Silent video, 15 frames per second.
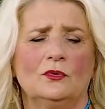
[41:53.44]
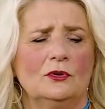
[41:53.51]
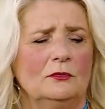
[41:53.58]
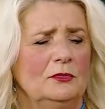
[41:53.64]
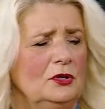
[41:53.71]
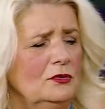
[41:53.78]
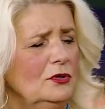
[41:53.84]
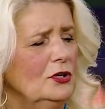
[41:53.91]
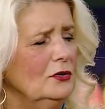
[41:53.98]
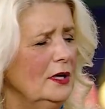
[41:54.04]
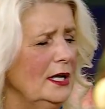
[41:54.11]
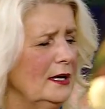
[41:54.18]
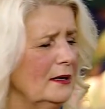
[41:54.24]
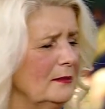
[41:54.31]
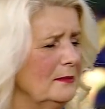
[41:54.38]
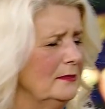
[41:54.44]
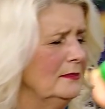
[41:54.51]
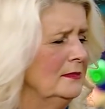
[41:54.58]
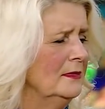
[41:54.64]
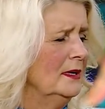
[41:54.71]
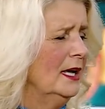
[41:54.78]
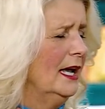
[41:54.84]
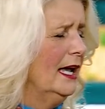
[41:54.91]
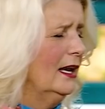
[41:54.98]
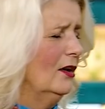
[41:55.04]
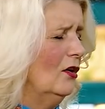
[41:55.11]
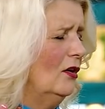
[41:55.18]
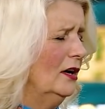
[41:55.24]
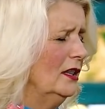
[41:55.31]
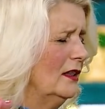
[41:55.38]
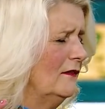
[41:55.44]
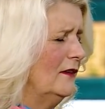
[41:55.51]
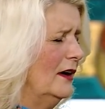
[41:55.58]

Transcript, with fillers: womb, you knew him. And Lord, in the